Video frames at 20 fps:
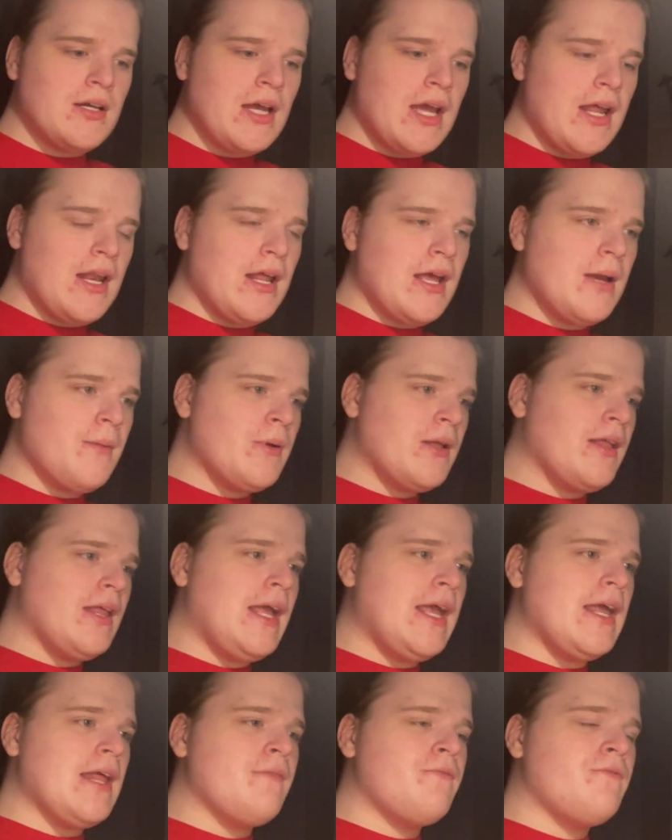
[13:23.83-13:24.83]

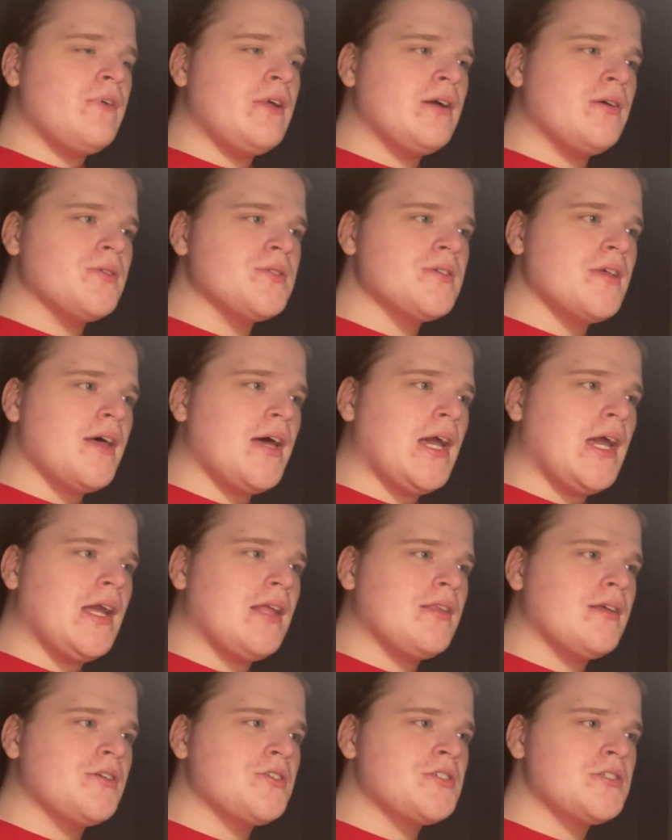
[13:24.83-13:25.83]
It feels like
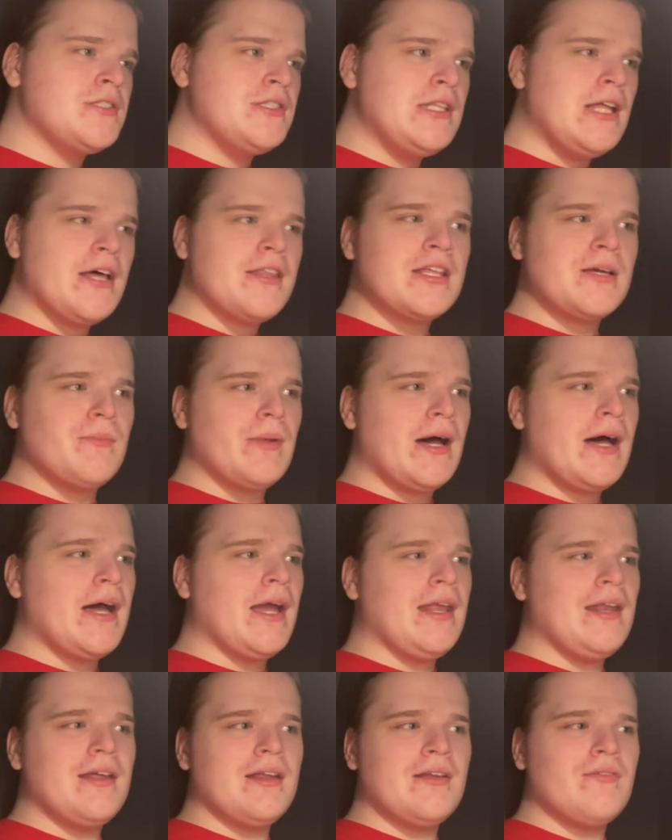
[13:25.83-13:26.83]
there's nothing
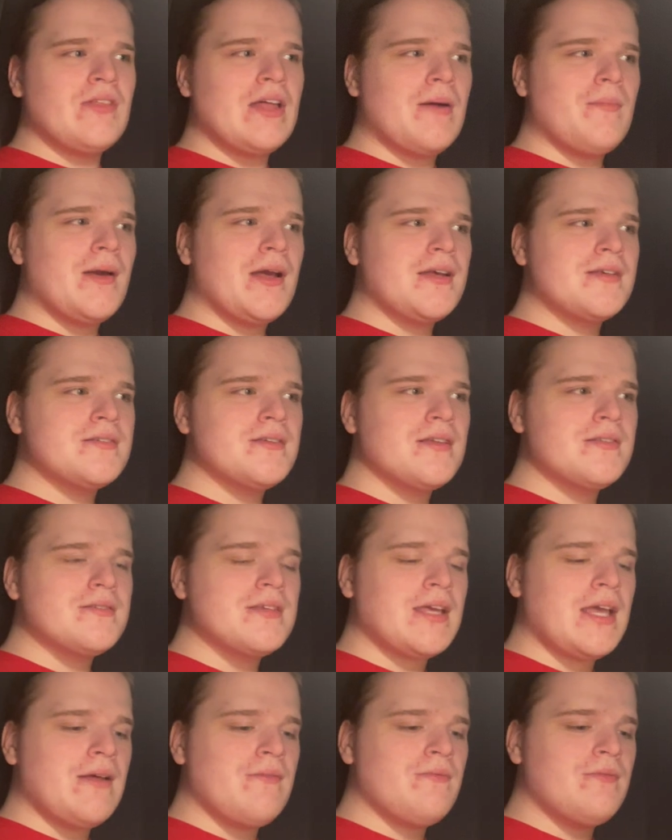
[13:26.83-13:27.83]
behind it, if that makes sense.
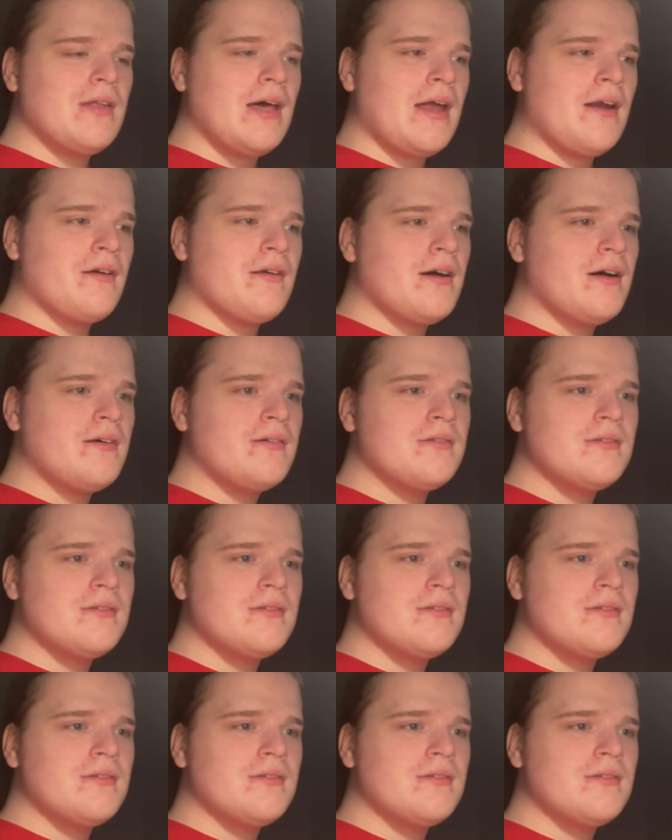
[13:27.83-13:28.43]
Like I don't know.